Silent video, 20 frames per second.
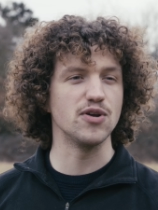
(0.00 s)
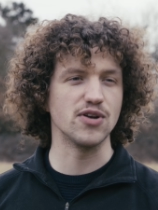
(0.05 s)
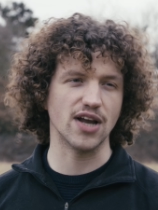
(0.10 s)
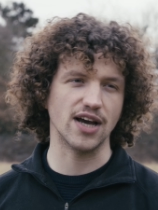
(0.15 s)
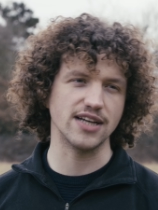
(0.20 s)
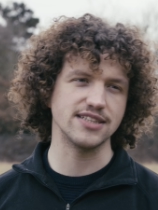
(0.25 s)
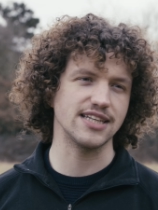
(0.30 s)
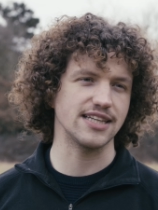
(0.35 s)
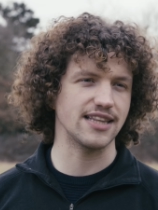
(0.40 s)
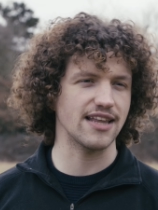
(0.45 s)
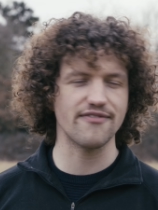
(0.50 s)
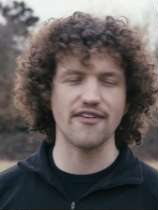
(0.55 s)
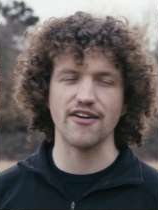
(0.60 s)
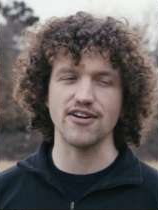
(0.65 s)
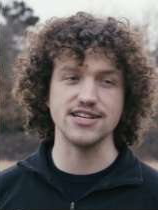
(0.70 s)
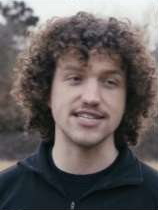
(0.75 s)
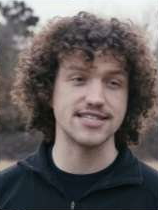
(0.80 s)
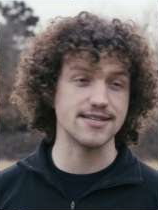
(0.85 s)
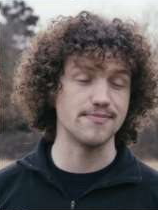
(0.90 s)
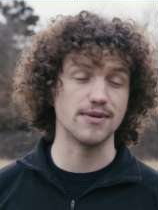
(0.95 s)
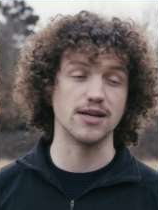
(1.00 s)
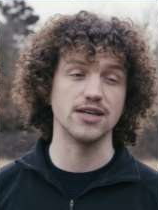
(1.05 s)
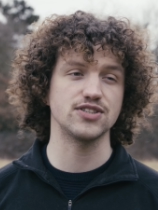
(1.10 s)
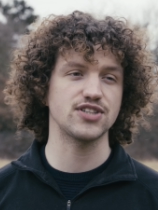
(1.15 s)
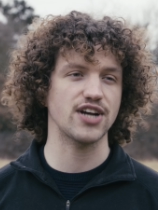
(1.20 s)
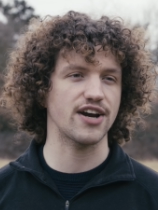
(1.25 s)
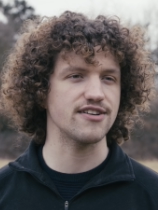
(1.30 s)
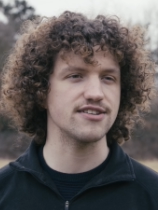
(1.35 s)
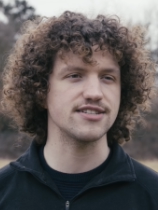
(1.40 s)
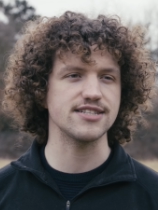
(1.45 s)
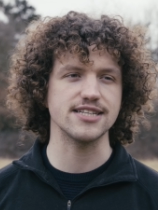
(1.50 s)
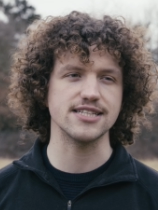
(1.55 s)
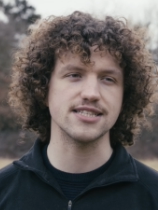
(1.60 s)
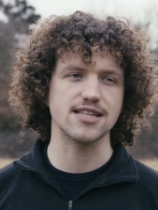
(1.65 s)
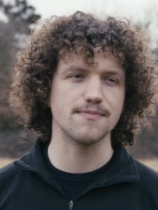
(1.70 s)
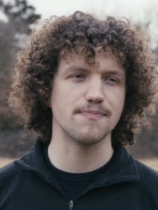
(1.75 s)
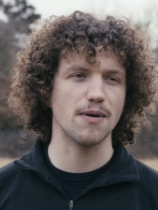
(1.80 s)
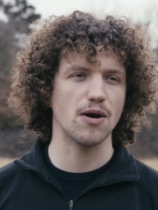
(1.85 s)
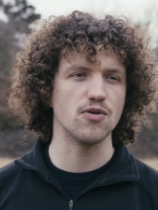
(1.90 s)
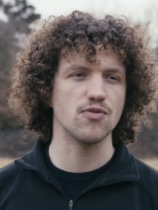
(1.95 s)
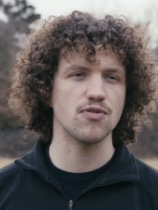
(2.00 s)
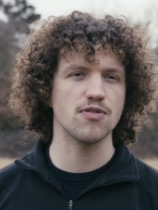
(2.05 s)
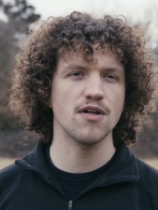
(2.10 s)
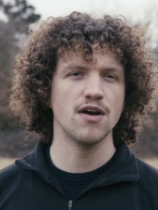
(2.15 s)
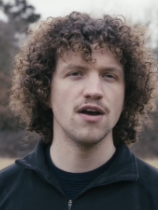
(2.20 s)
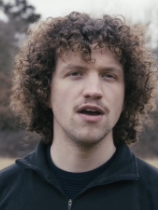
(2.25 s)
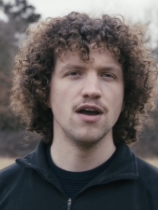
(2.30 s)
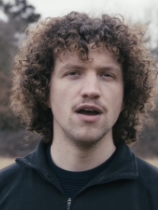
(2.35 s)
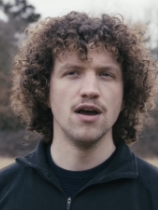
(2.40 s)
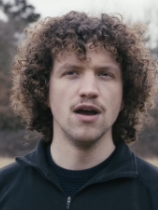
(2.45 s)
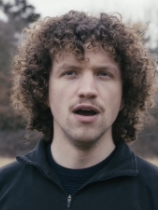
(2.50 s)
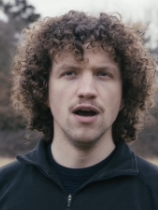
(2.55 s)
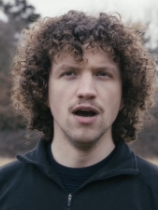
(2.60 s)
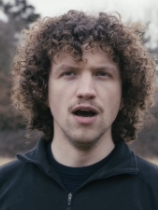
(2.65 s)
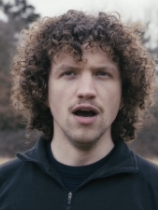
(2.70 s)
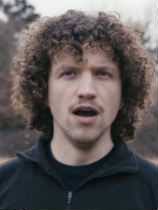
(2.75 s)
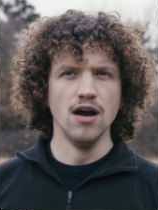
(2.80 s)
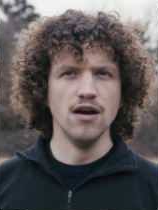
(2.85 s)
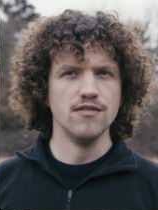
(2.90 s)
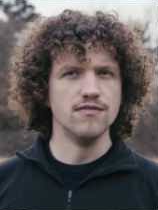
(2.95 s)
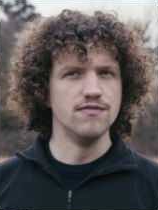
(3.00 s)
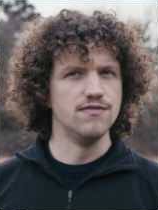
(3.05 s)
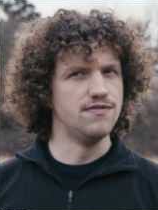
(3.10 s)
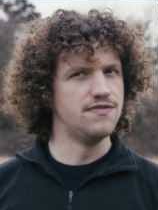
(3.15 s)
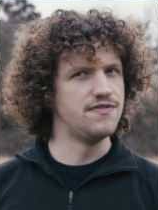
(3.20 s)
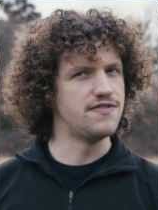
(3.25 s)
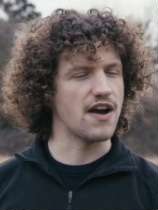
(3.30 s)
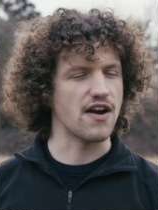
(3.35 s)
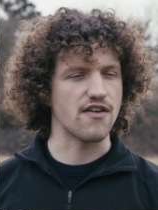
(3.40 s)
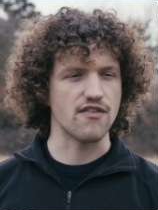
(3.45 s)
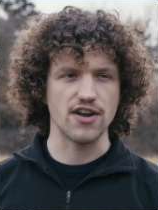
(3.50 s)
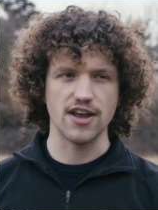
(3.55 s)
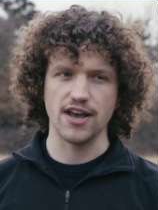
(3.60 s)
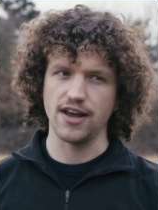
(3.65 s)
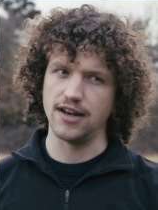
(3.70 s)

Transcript: moonlighting. They're very similar charities. They're both very